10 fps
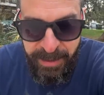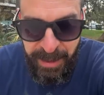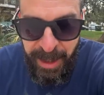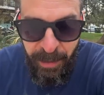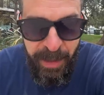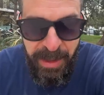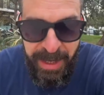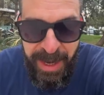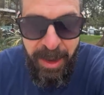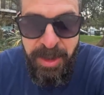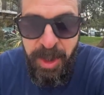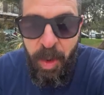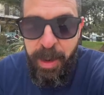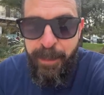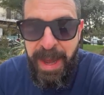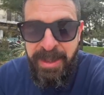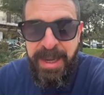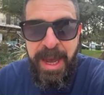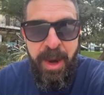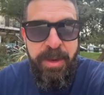Zakharova laid out going back to
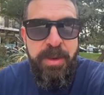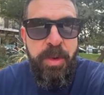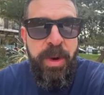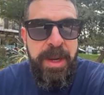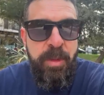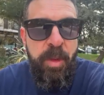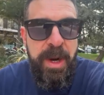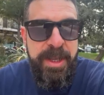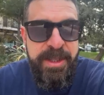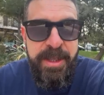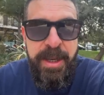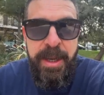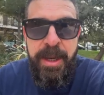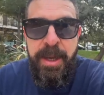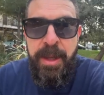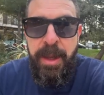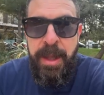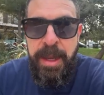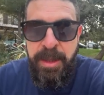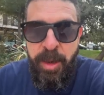how Ukraine was
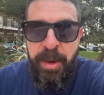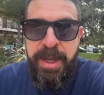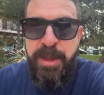during its